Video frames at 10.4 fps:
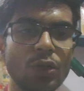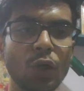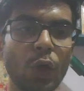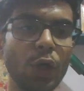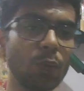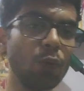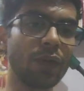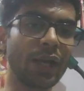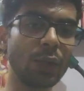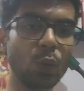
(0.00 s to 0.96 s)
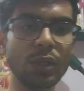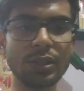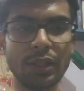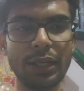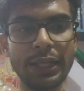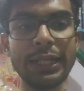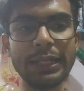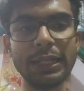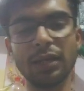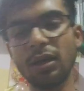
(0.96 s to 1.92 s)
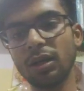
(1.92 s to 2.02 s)
going to move rightwards in any
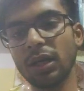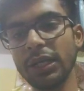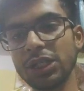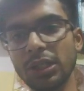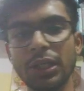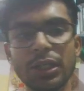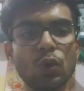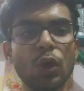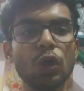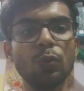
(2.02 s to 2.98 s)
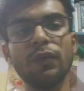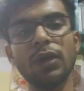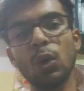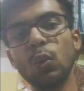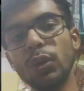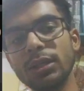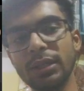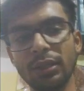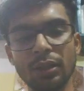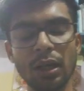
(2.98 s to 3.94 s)
condition. It is going to move downwards and